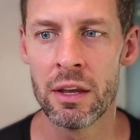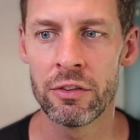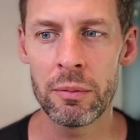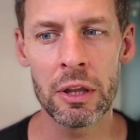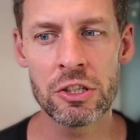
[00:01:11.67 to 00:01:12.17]

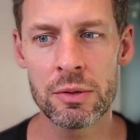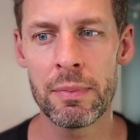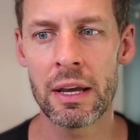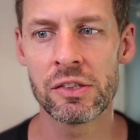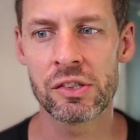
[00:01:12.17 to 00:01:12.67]

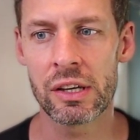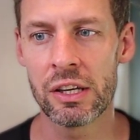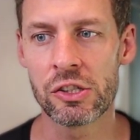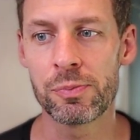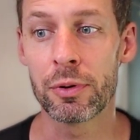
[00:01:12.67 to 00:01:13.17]
Simulation-based
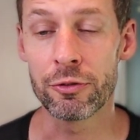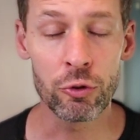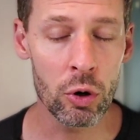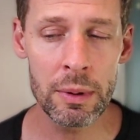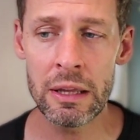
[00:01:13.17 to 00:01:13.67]
is
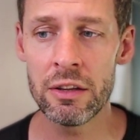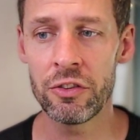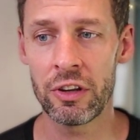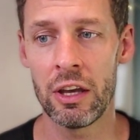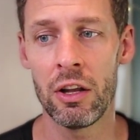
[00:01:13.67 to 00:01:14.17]
performing the
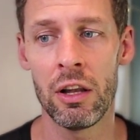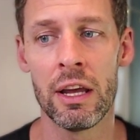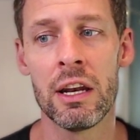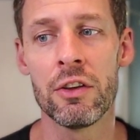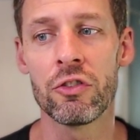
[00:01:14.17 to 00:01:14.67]
skill
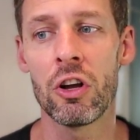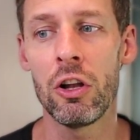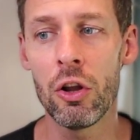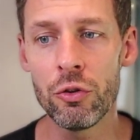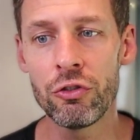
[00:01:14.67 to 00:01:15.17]
in as
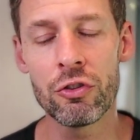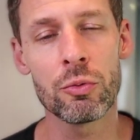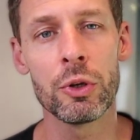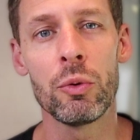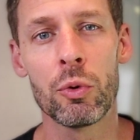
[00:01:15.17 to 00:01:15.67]
close to the
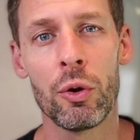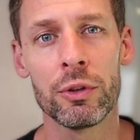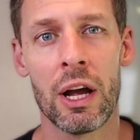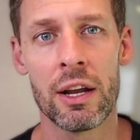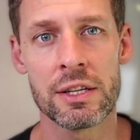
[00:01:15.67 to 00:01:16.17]
real
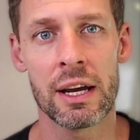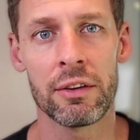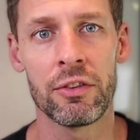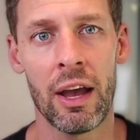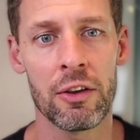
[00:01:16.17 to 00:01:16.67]
world
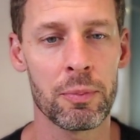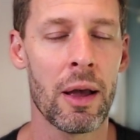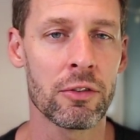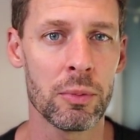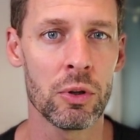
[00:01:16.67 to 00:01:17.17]
context as
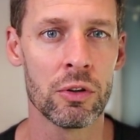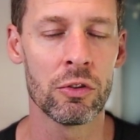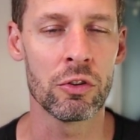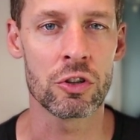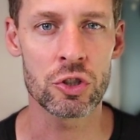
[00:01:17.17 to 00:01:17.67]
possible.
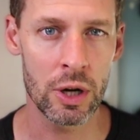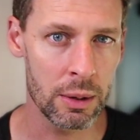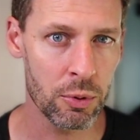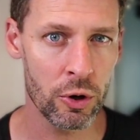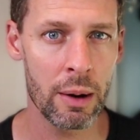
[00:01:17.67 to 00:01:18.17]
So it's a
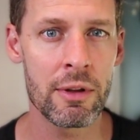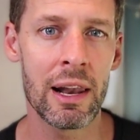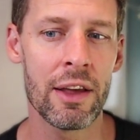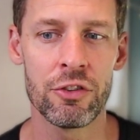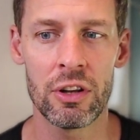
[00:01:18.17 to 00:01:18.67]
training program that
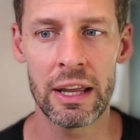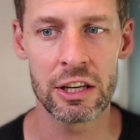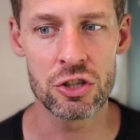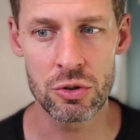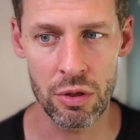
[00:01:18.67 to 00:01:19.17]
allows you to
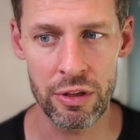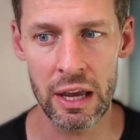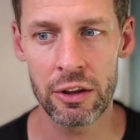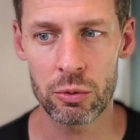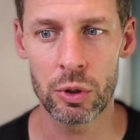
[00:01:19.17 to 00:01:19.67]
like do the
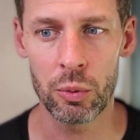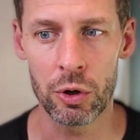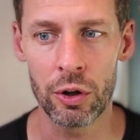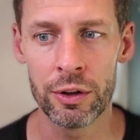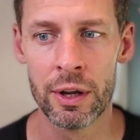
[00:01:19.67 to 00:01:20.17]
thing in the real
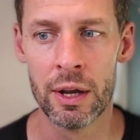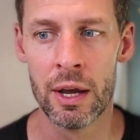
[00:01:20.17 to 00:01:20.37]
world.